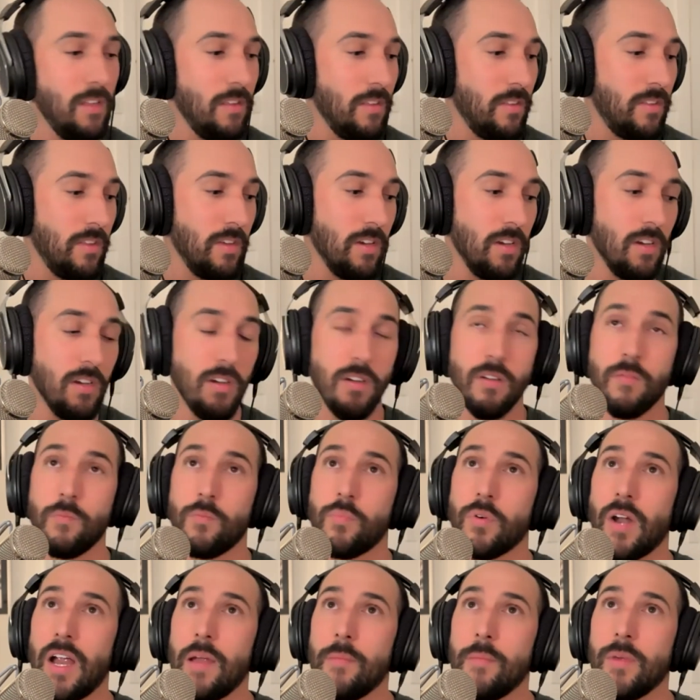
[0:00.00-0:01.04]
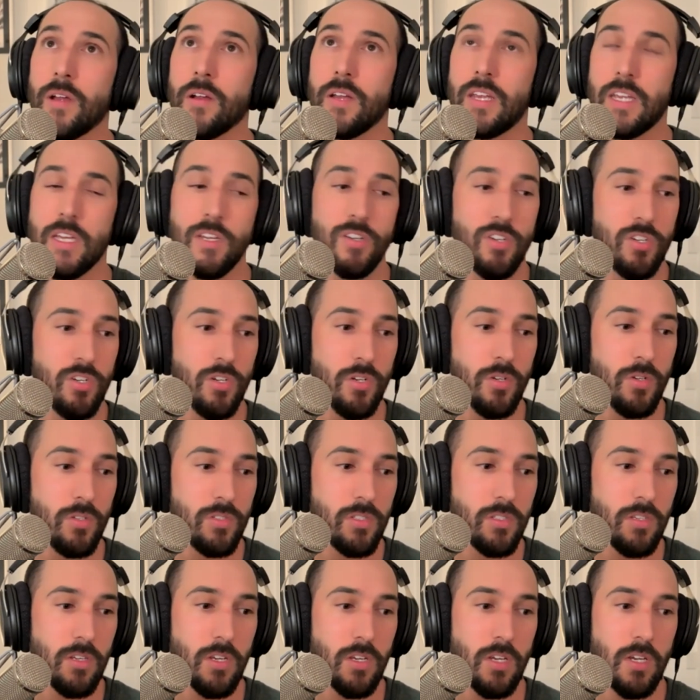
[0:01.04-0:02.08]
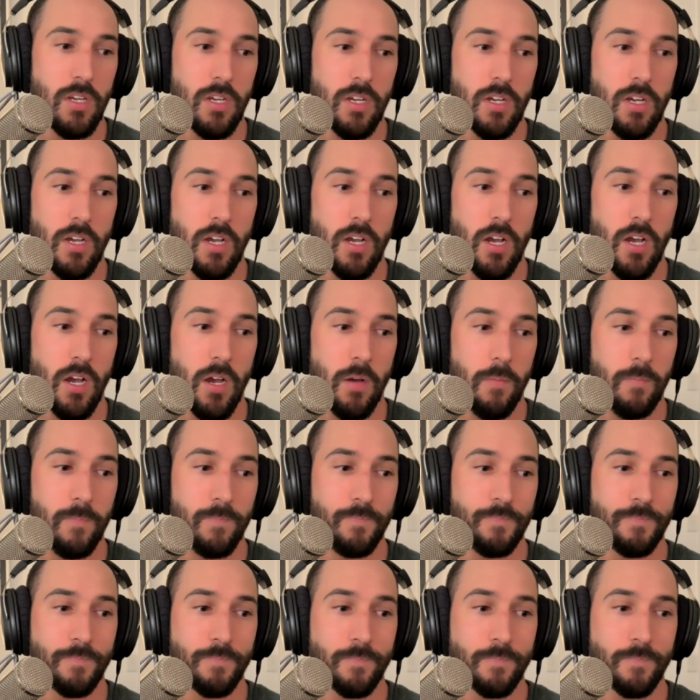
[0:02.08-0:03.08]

the primary issues. Um,